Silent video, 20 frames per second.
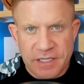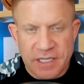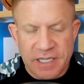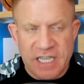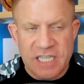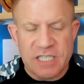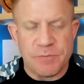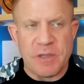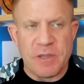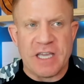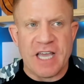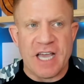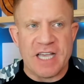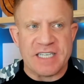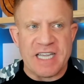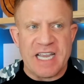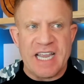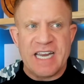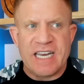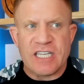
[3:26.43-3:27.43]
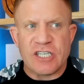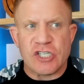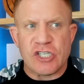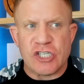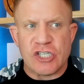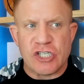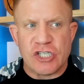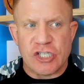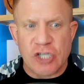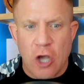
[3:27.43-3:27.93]
is because it is
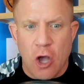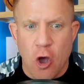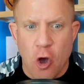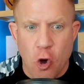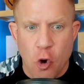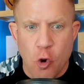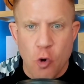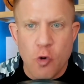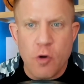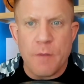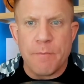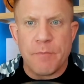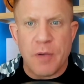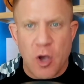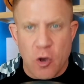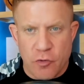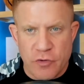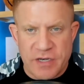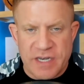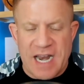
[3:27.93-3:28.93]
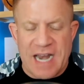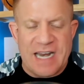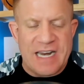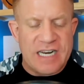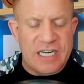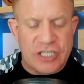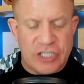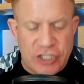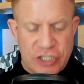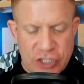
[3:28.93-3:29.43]
so potent and
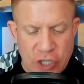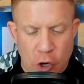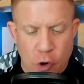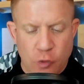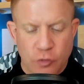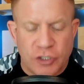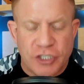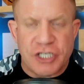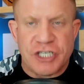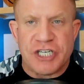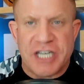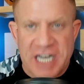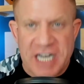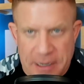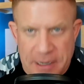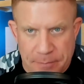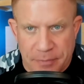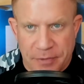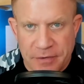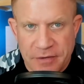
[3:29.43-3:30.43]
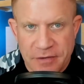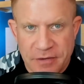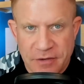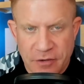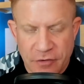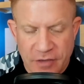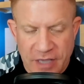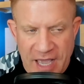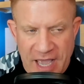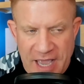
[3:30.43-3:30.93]
it is so cheap,
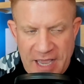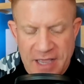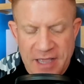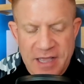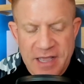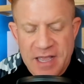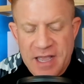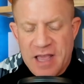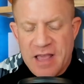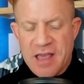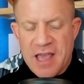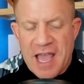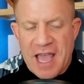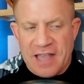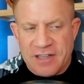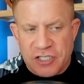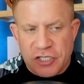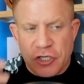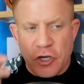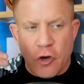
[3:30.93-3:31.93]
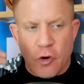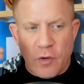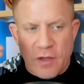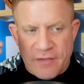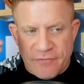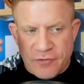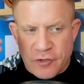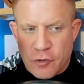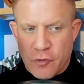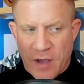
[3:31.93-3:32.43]
okay? And so
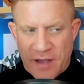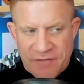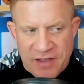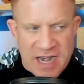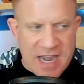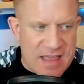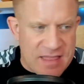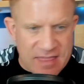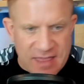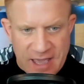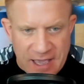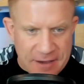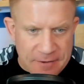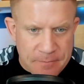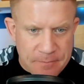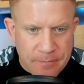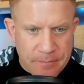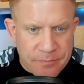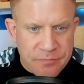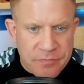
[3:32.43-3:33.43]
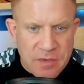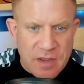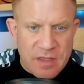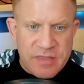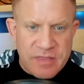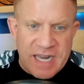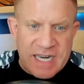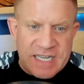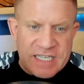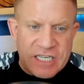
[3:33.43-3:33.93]
if you have anything
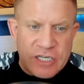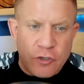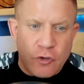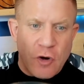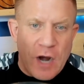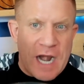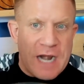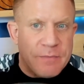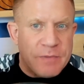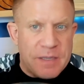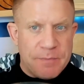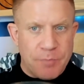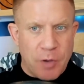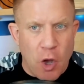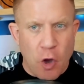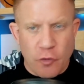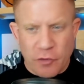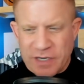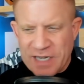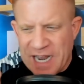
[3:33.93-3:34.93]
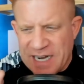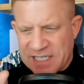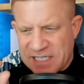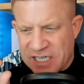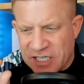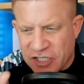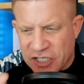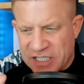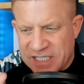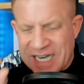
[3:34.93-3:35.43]
that is incredibly potent at
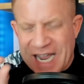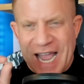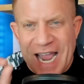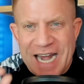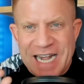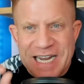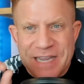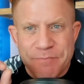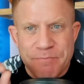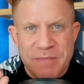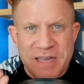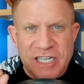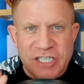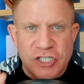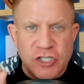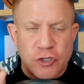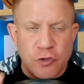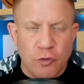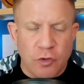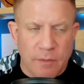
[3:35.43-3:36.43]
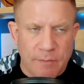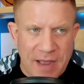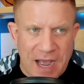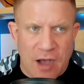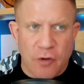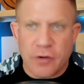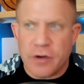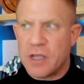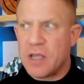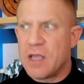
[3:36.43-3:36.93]
such a tiny, minuscule
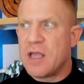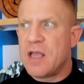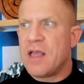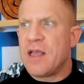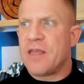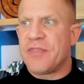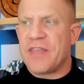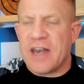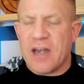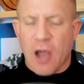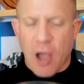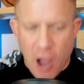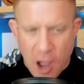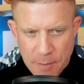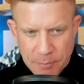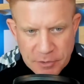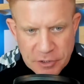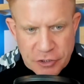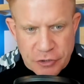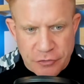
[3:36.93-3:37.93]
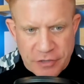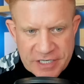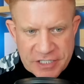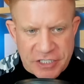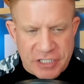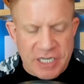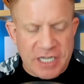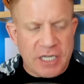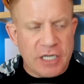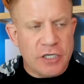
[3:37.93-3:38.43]
amount, then
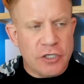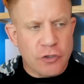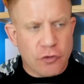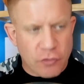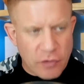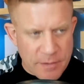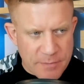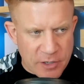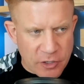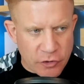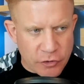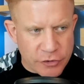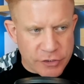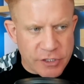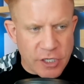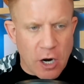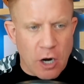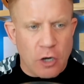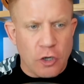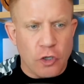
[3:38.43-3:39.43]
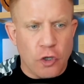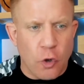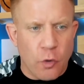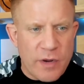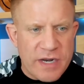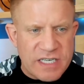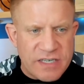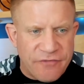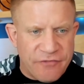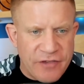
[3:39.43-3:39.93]
opportunistic criminals are
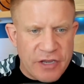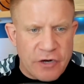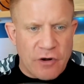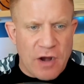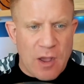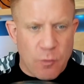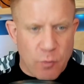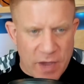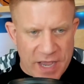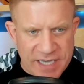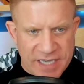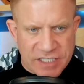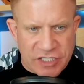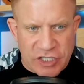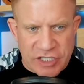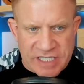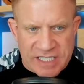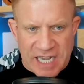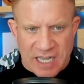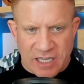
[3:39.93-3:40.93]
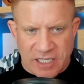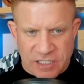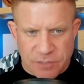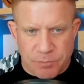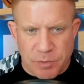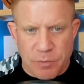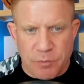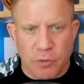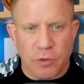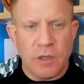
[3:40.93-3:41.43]
going to figure out ways to sell it to
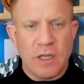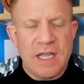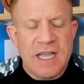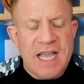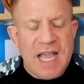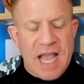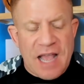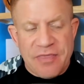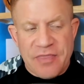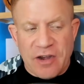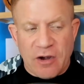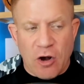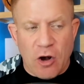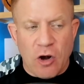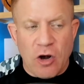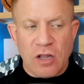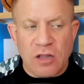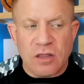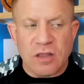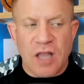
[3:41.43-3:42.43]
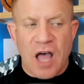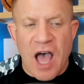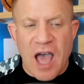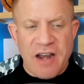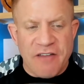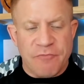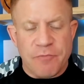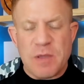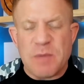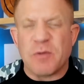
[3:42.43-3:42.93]
people. And there are a lot
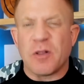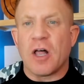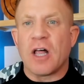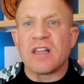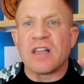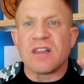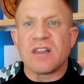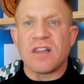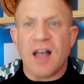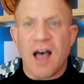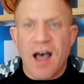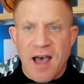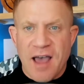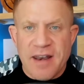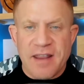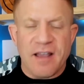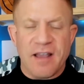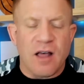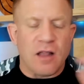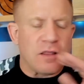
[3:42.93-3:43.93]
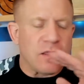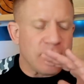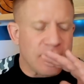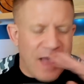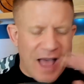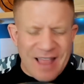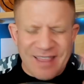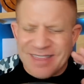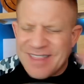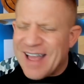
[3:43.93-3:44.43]
of people, a lot
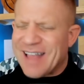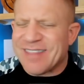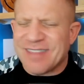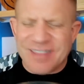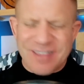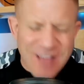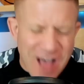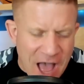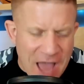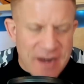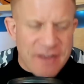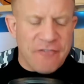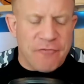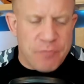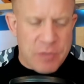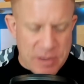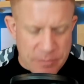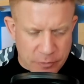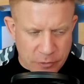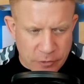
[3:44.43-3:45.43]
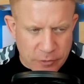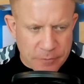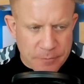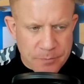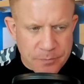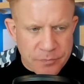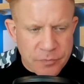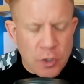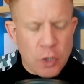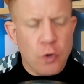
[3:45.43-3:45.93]
of people
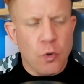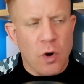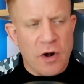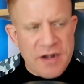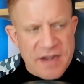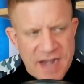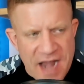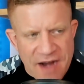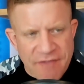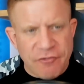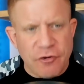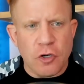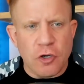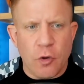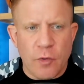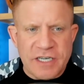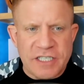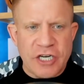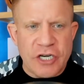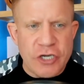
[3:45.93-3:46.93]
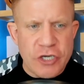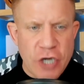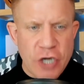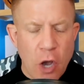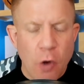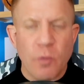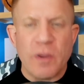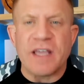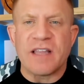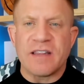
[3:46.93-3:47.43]
who are never going to
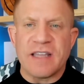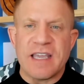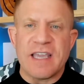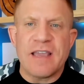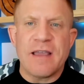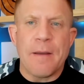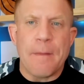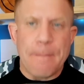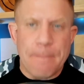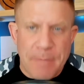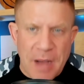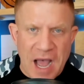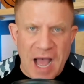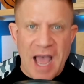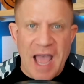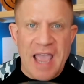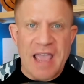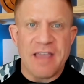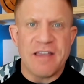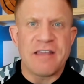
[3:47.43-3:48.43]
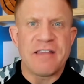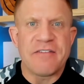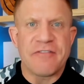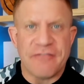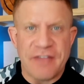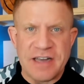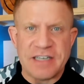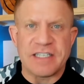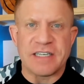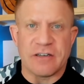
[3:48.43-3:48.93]
knowingly buy
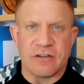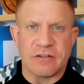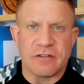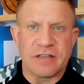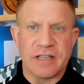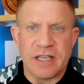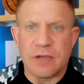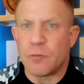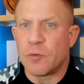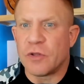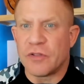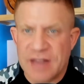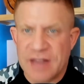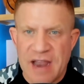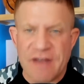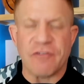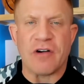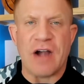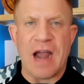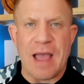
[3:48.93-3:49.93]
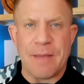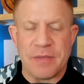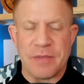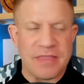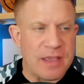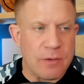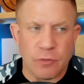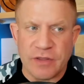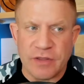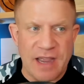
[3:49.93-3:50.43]
fentanyl. It will never happen.
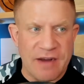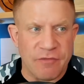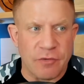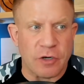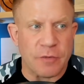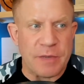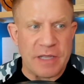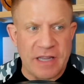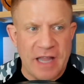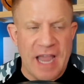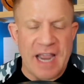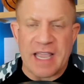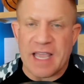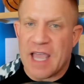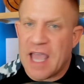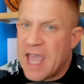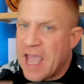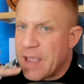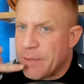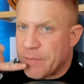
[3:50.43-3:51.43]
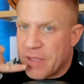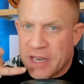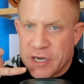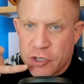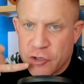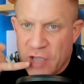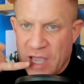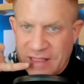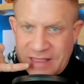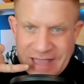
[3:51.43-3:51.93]
They will never be like, hey, man,
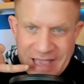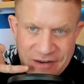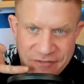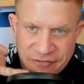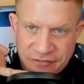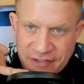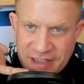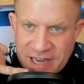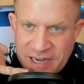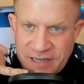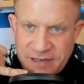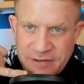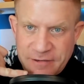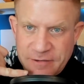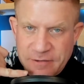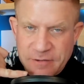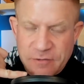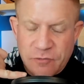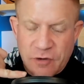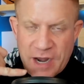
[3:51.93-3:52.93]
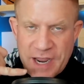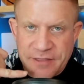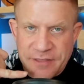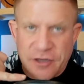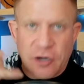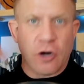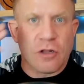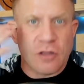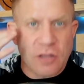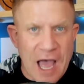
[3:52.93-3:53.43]
you got that fent, right?
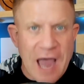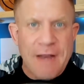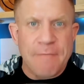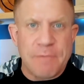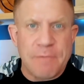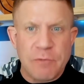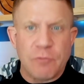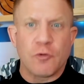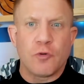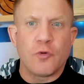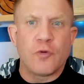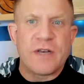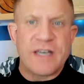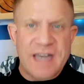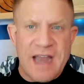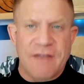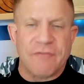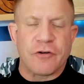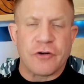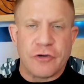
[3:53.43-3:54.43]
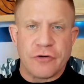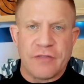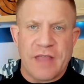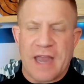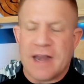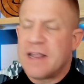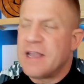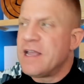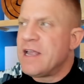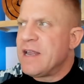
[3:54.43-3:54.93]
There are a lot of people who would never do
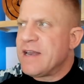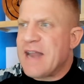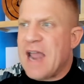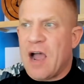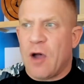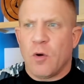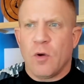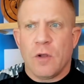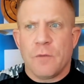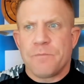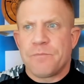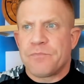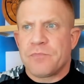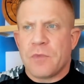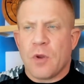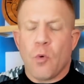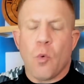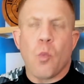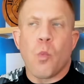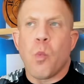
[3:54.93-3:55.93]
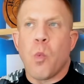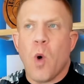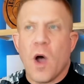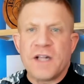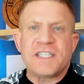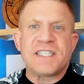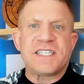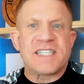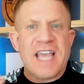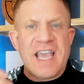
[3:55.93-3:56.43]
that. Now,
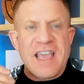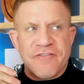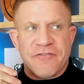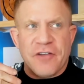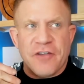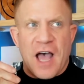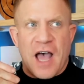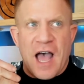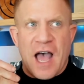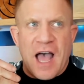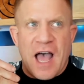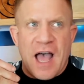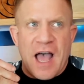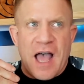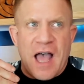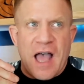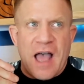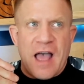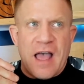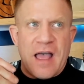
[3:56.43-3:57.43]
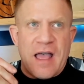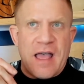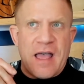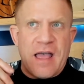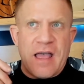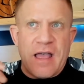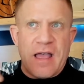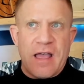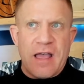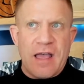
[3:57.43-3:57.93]
once they've
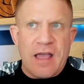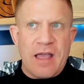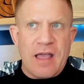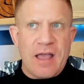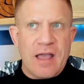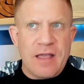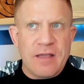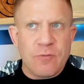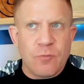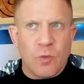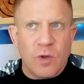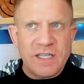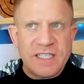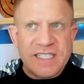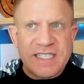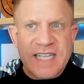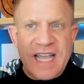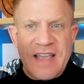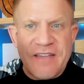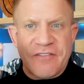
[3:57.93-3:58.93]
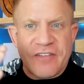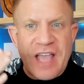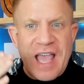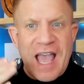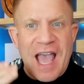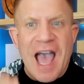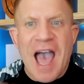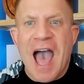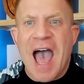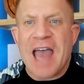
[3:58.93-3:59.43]
had
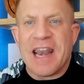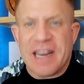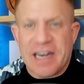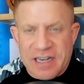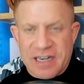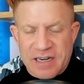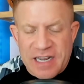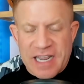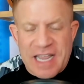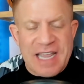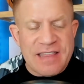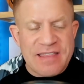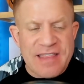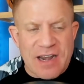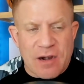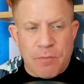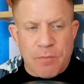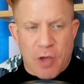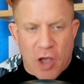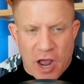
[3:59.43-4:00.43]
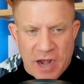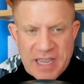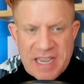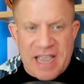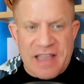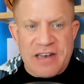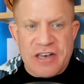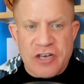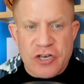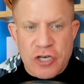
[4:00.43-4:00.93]
it in their body
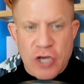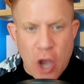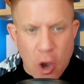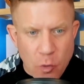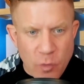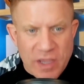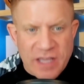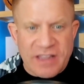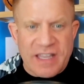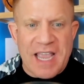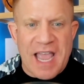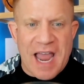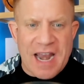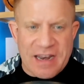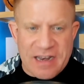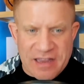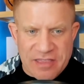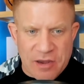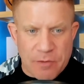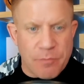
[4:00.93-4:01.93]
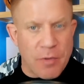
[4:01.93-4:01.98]
and knowingly had it in their